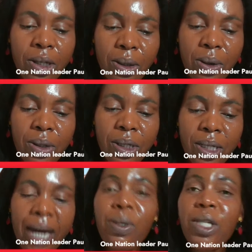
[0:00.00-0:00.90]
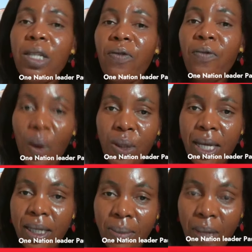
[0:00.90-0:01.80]
So that was a
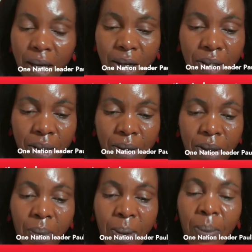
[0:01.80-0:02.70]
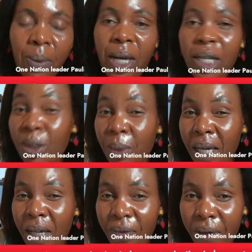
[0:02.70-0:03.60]
forced assimilation. So people weren't
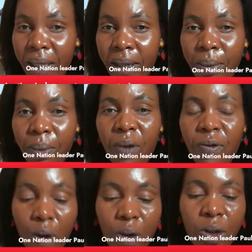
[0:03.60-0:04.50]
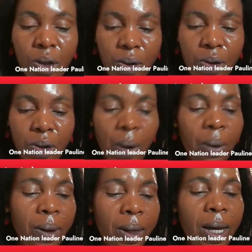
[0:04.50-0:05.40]
doing it freely, were forced to do
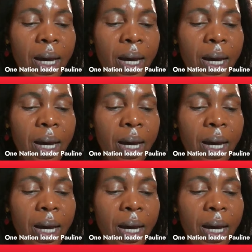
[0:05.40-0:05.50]
so.